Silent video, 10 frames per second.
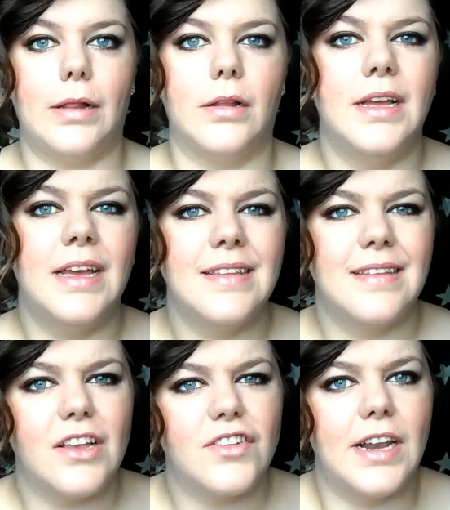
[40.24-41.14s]
Well, it's
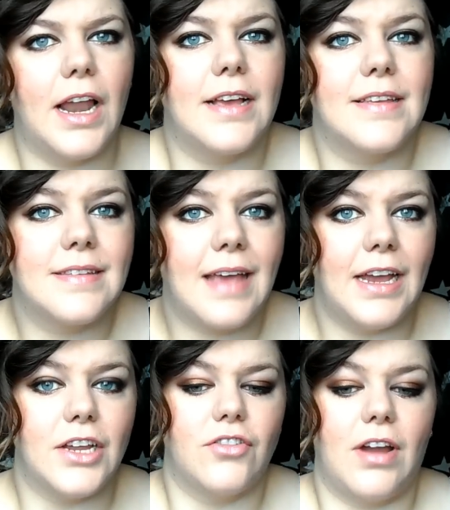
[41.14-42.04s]
actually like a
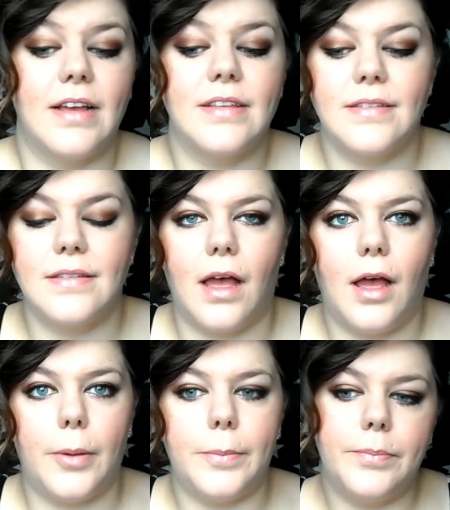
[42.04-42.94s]
skater dress,
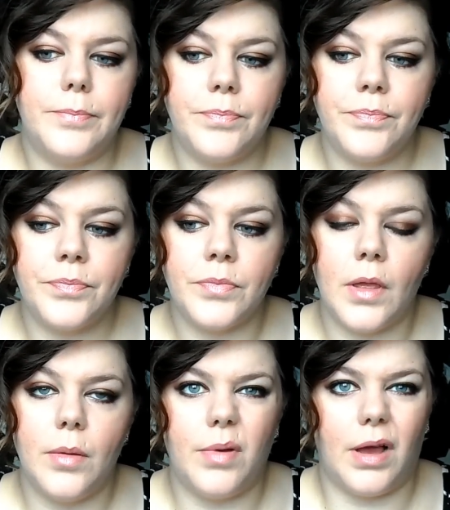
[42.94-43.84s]
um,
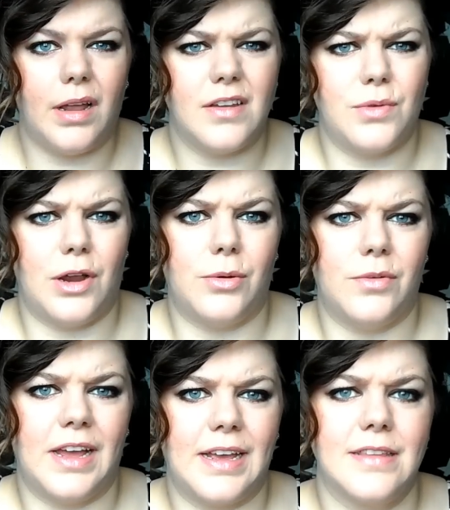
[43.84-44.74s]
but I like to wear it with
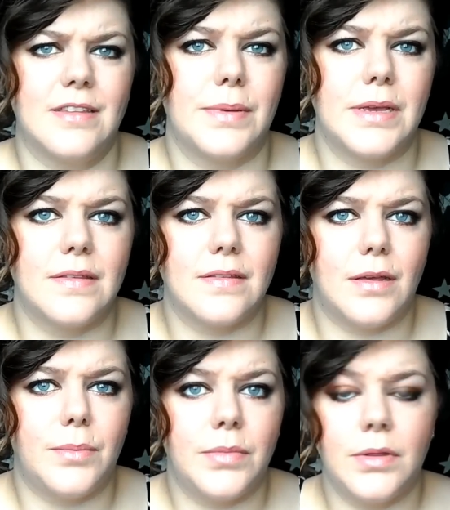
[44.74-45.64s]
leggings because
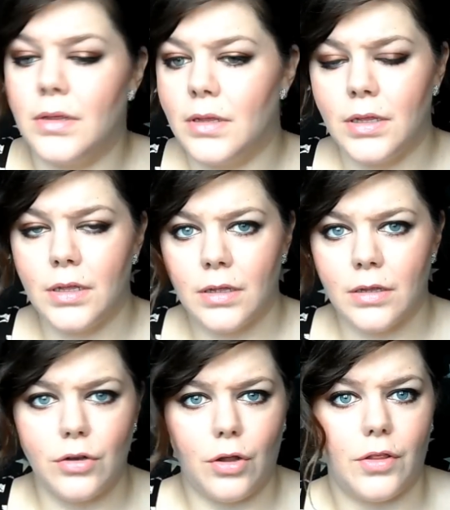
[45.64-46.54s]
I'm
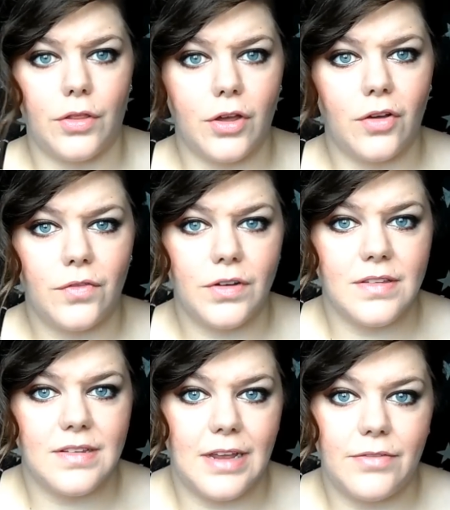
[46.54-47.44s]
not at the
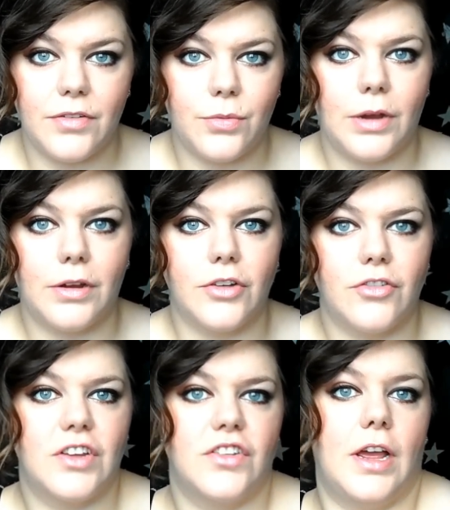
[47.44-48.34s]
confidence level of wearing a
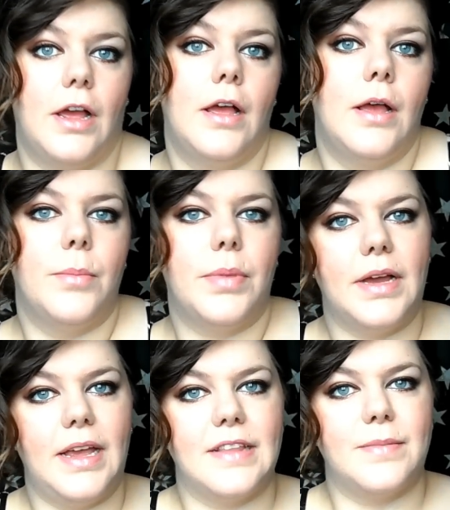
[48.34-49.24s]
dress yet.
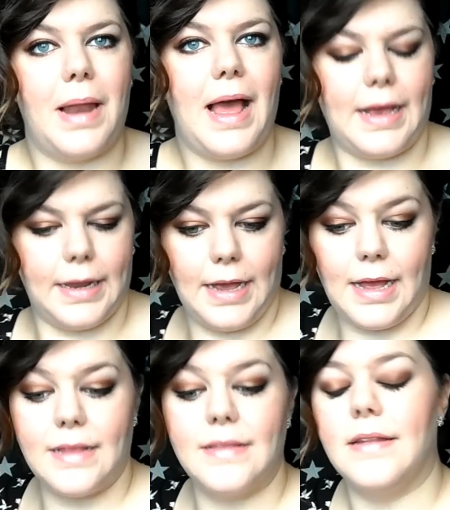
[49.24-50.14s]
But it's black and it
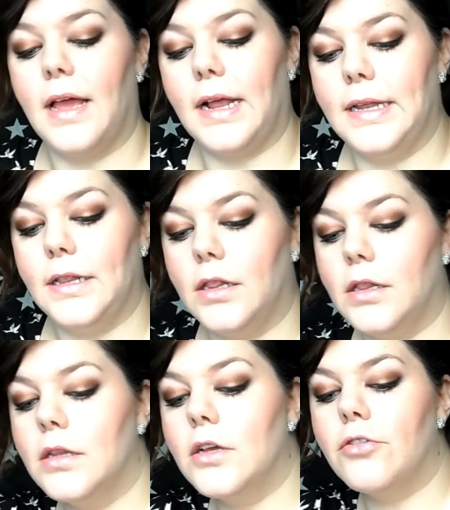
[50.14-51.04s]
has like
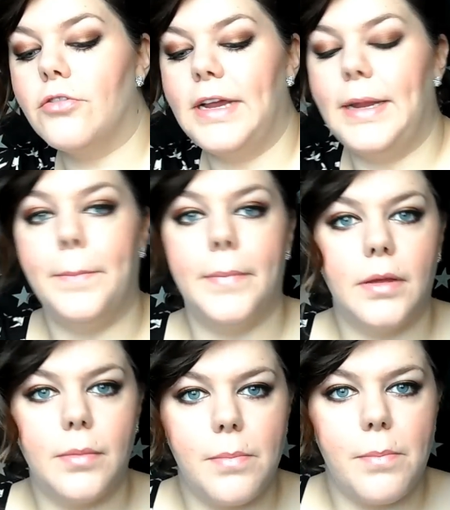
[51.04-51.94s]
little cream
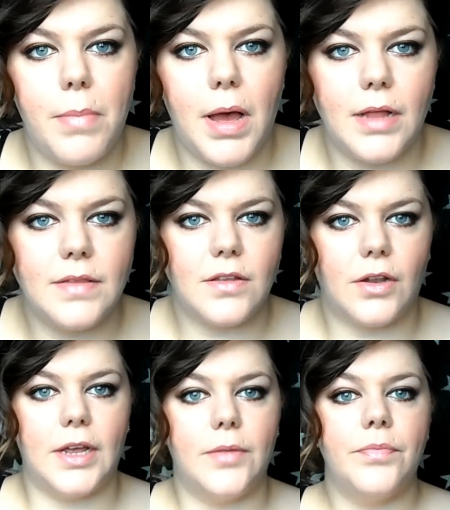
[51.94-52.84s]
birds
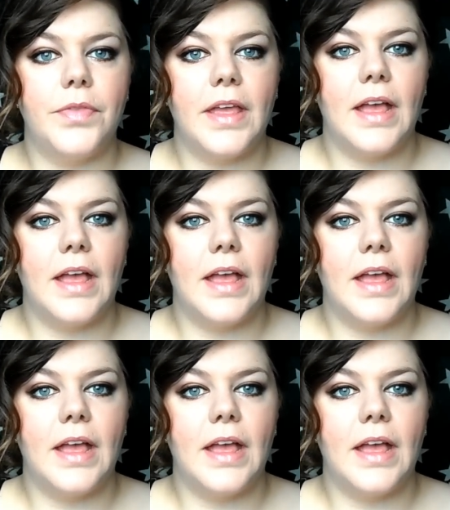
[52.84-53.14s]
on it,